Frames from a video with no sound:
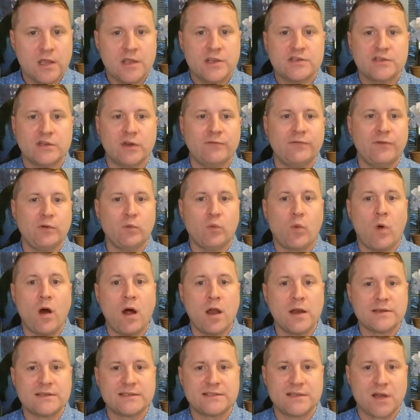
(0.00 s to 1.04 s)
So if you
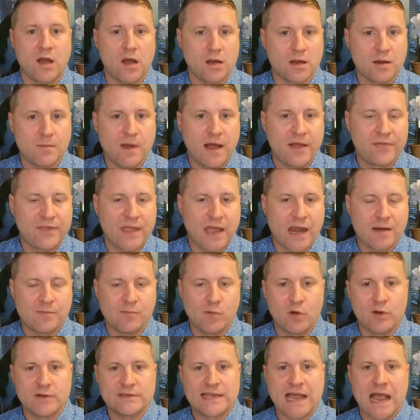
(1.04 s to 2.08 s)
want to talk about that, I'm
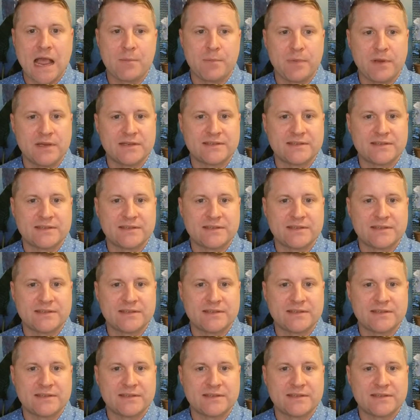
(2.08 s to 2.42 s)
always happy